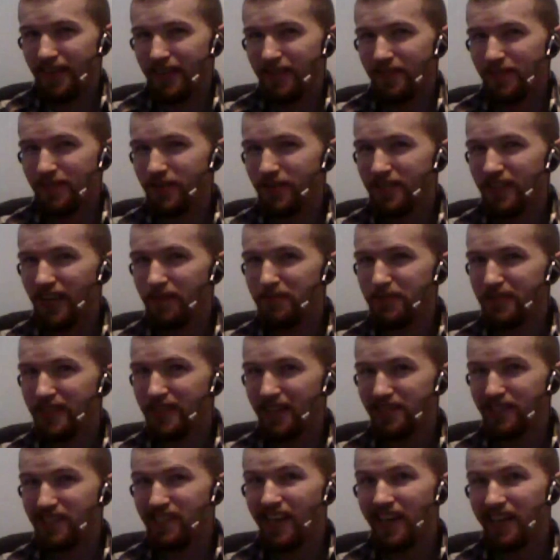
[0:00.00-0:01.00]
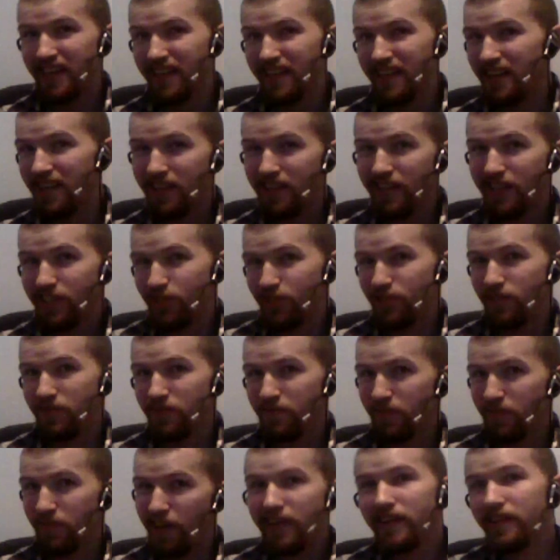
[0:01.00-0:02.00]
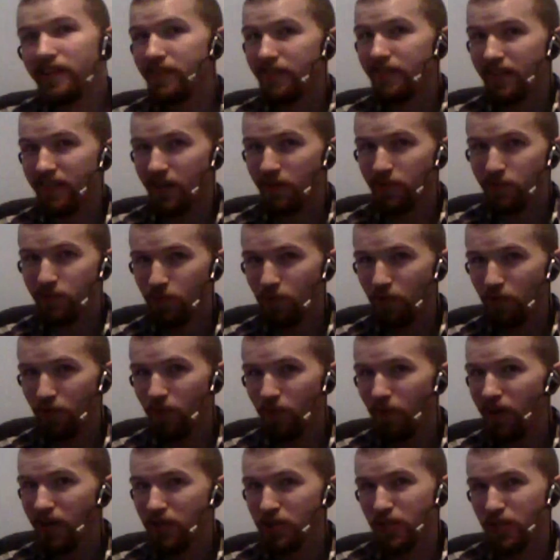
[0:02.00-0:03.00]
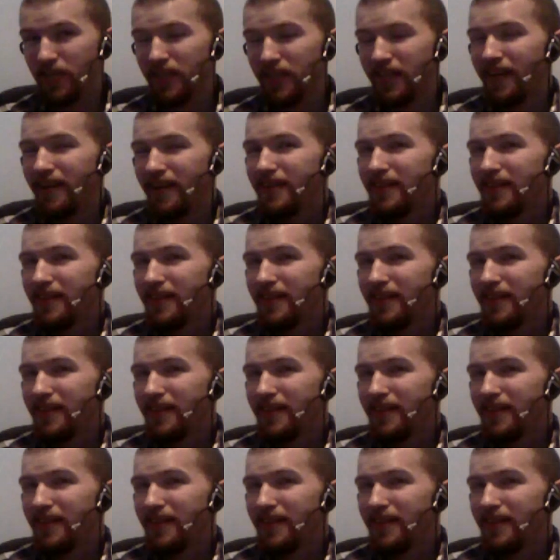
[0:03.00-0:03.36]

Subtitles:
First time he's actually taken initiative for anything that was worth watching,